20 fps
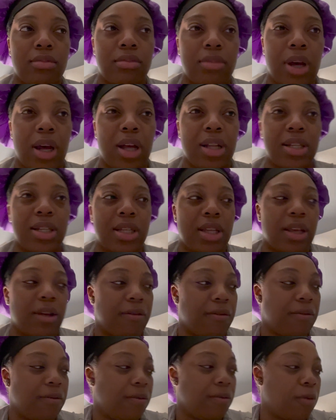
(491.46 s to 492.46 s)
I'd say
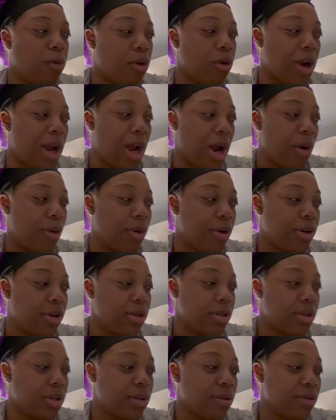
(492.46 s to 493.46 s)
four
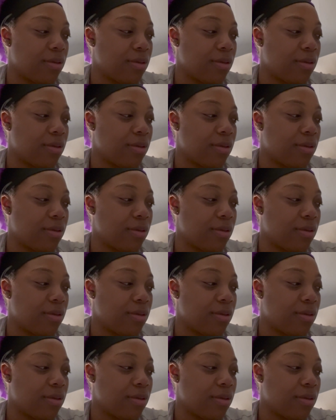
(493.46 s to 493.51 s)
hours.